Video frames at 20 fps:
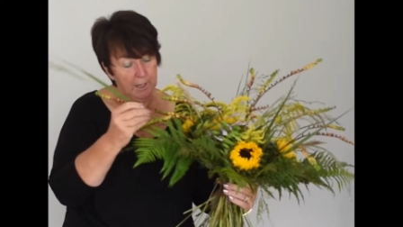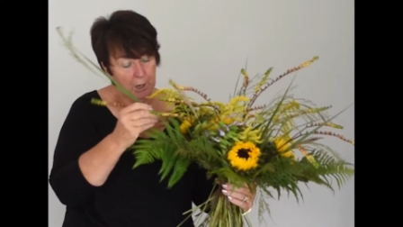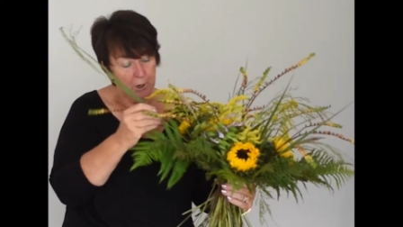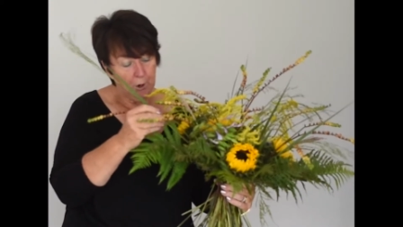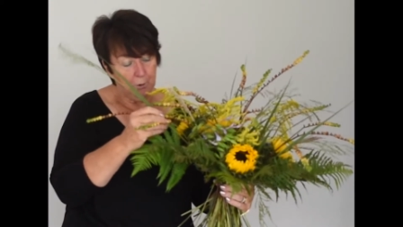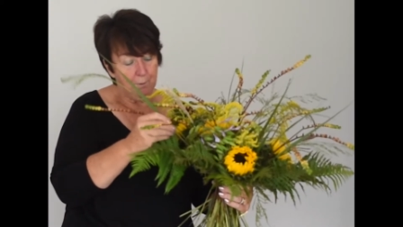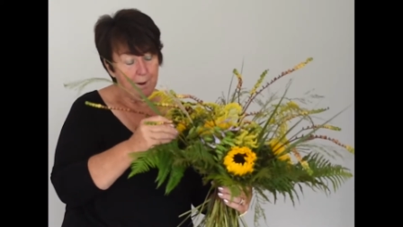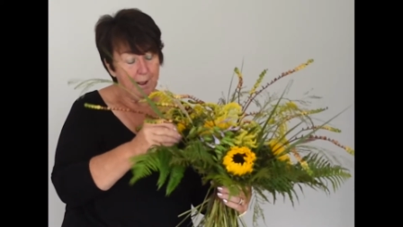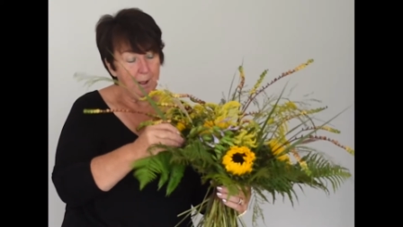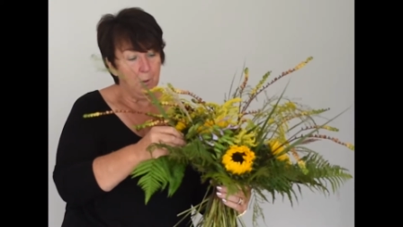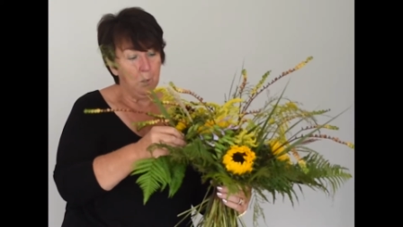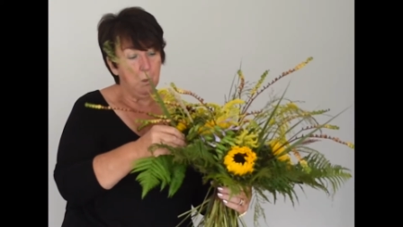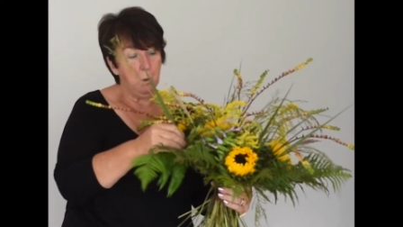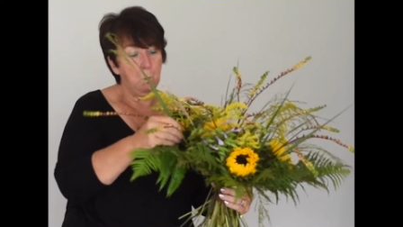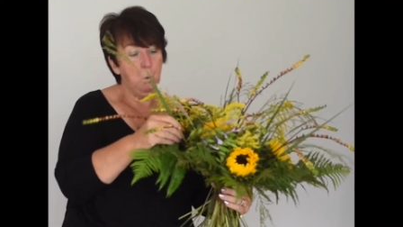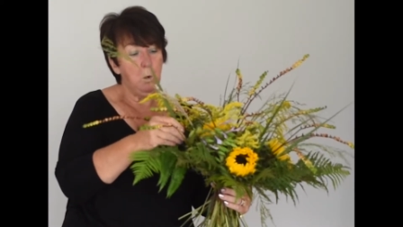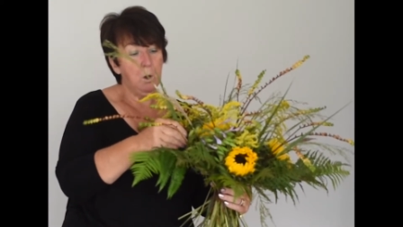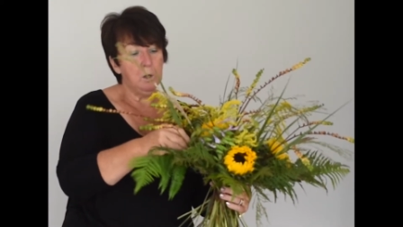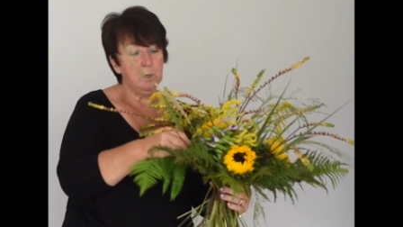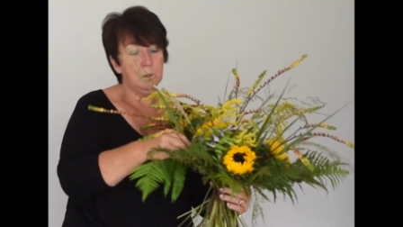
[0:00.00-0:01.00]
around the
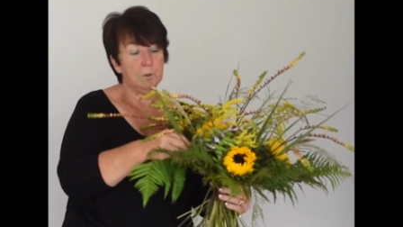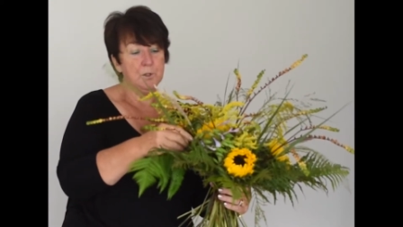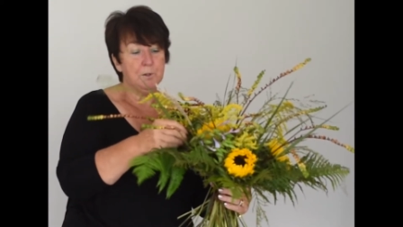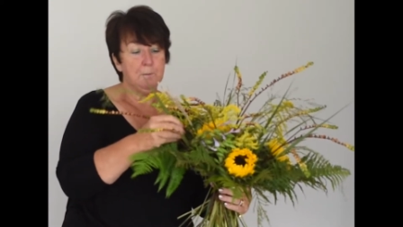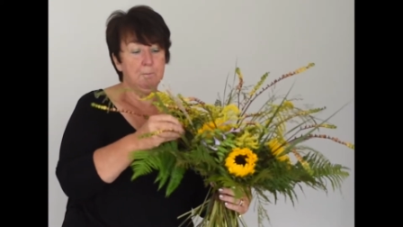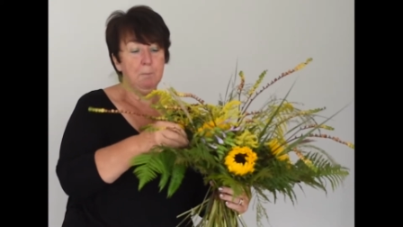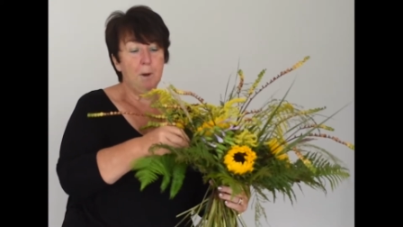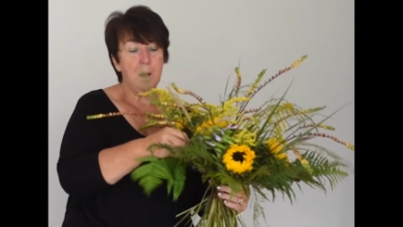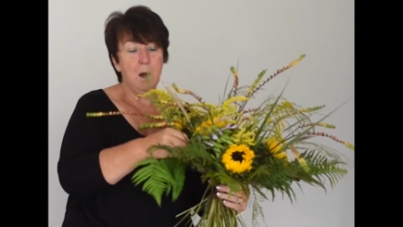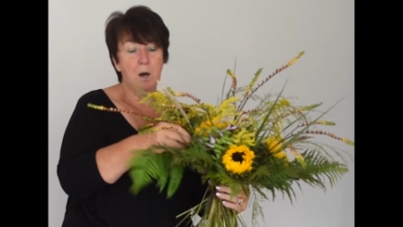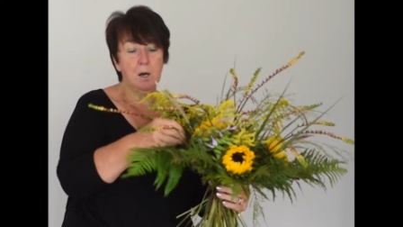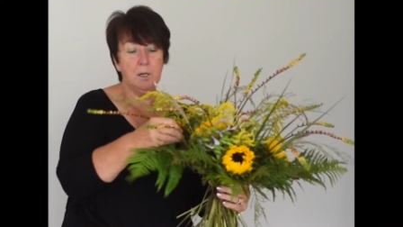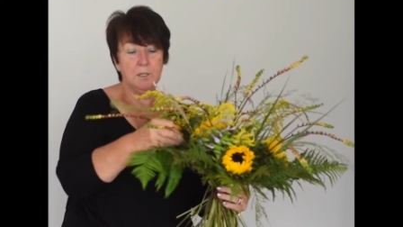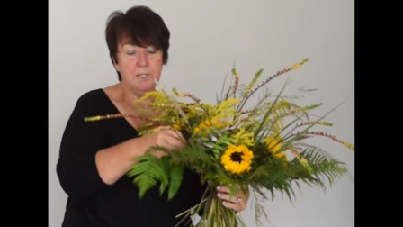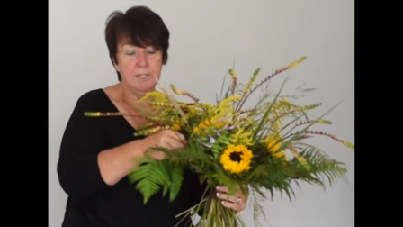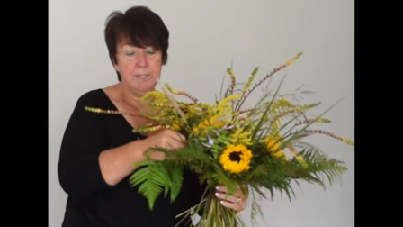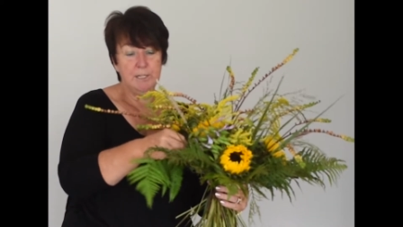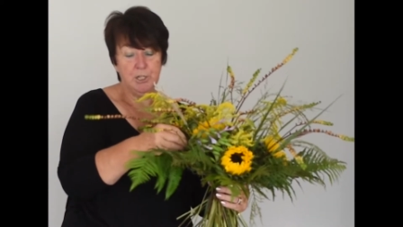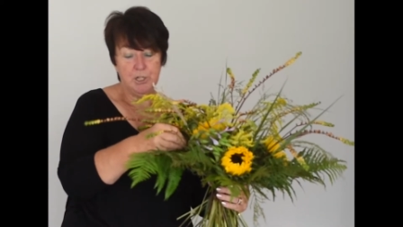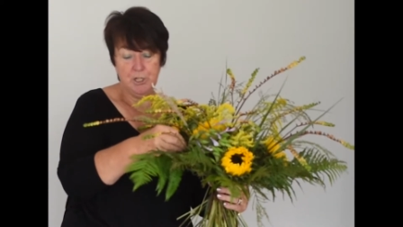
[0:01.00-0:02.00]
world and
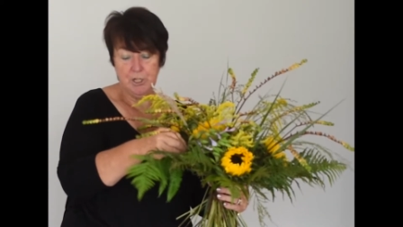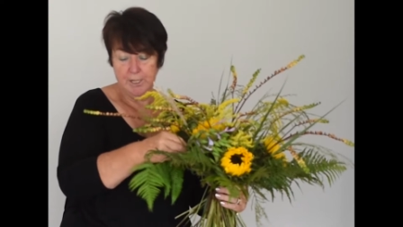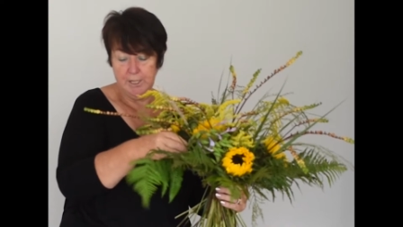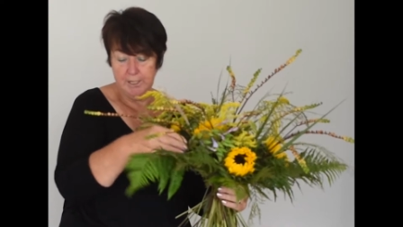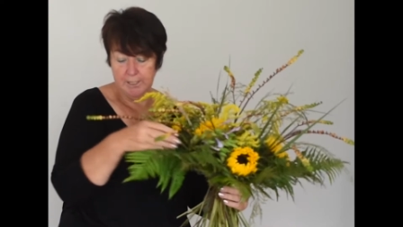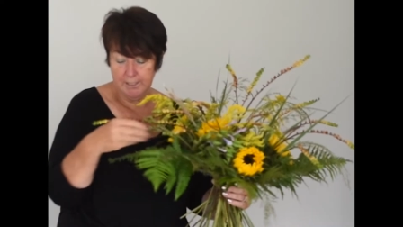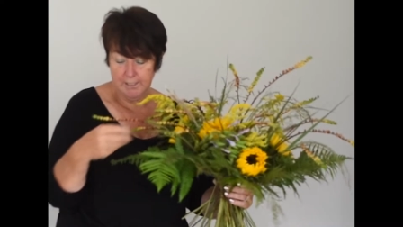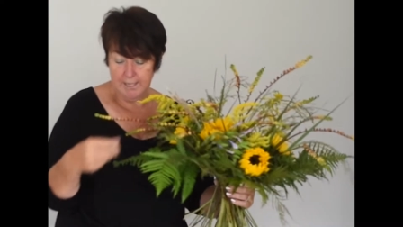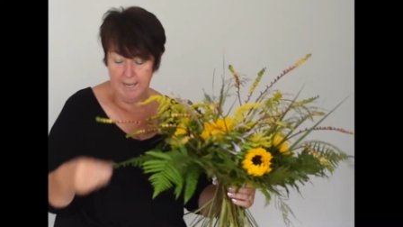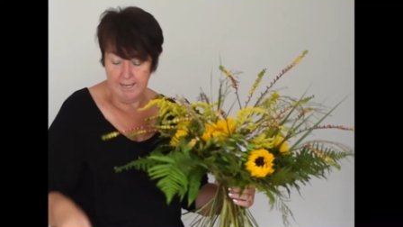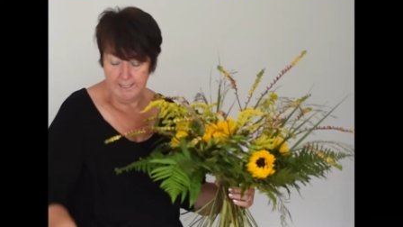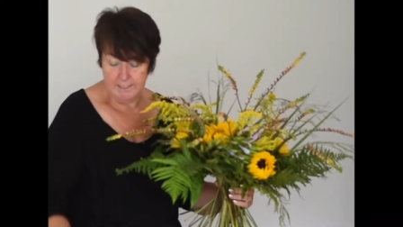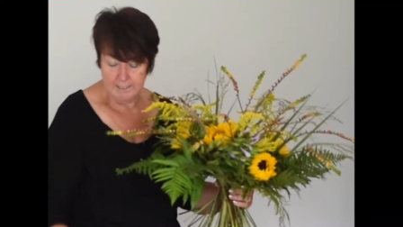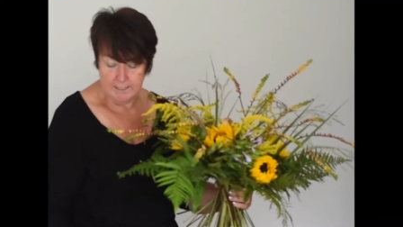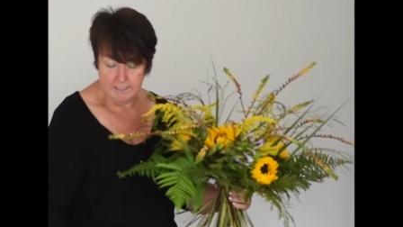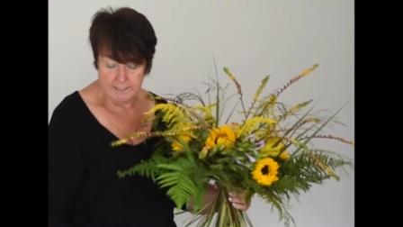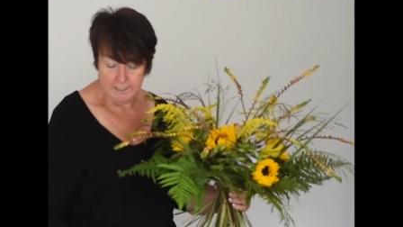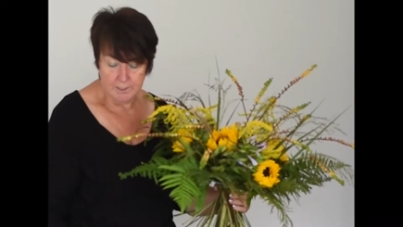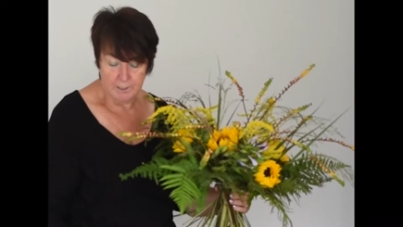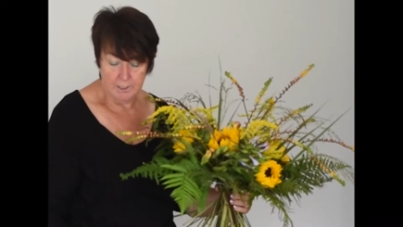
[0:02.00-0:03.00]
parties she'd
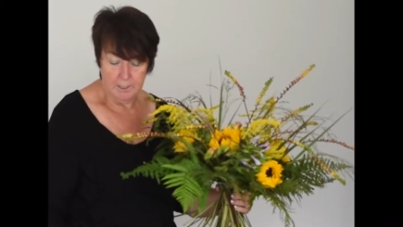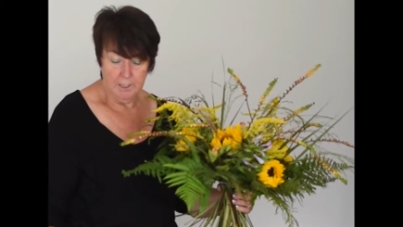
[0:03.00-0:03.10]
attended